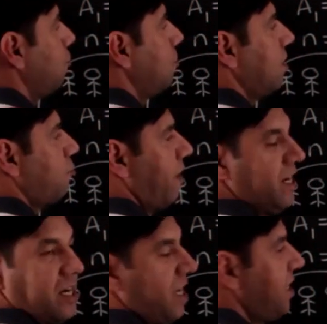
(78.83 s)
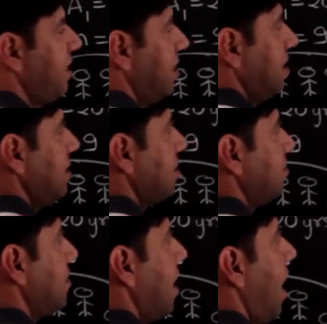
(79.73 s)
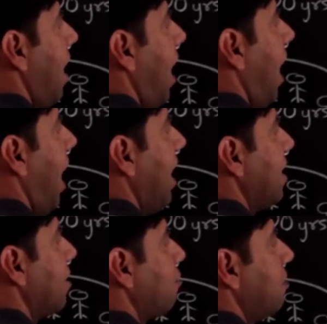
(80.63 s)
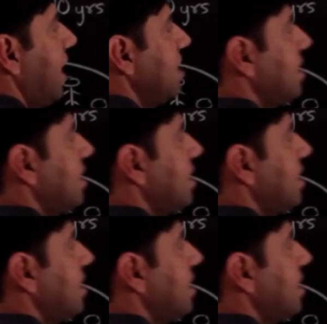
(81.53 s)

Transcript: to the 20 years? And could